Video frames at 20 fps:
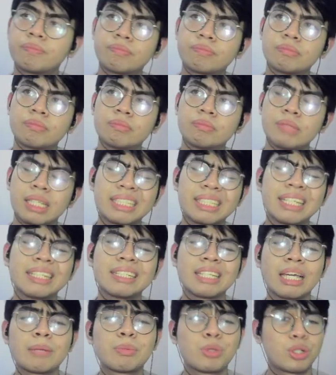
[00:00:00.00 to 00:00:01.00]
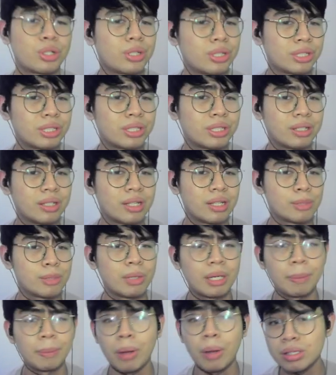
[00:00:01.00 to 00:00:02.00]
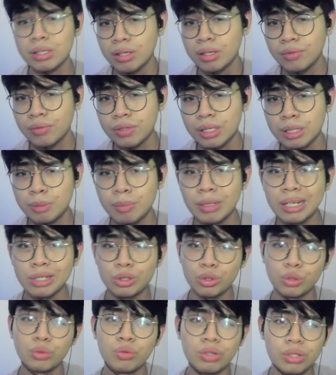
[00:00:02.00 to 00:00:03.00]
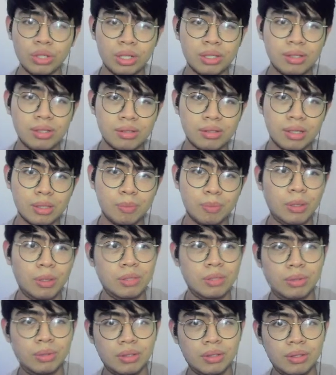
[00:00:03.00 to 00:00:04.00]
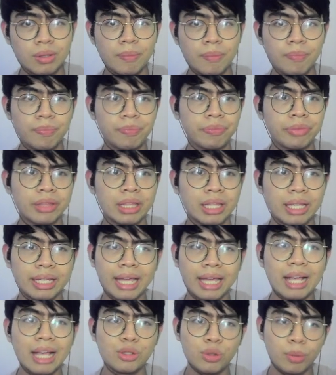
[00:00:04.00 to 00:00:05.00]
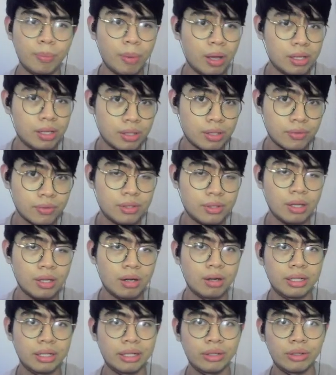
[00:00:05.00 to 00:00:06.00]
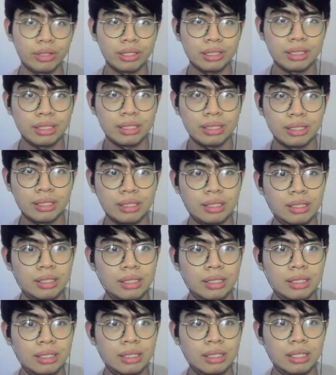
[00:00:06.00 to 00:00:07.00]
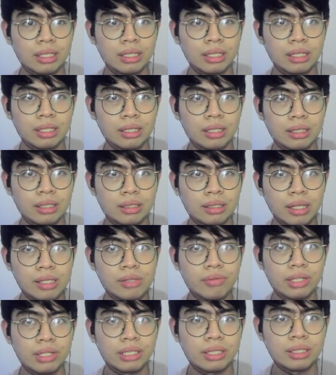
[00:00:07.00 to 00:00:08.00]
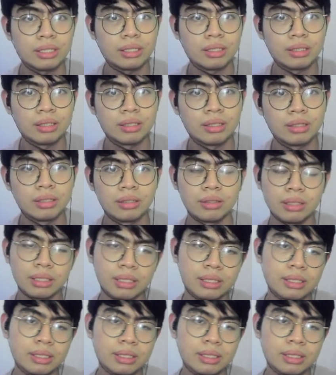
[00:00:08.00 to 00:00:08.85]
that can capture as many positives, as many true results as possible, like actual positives are correctly classified, right?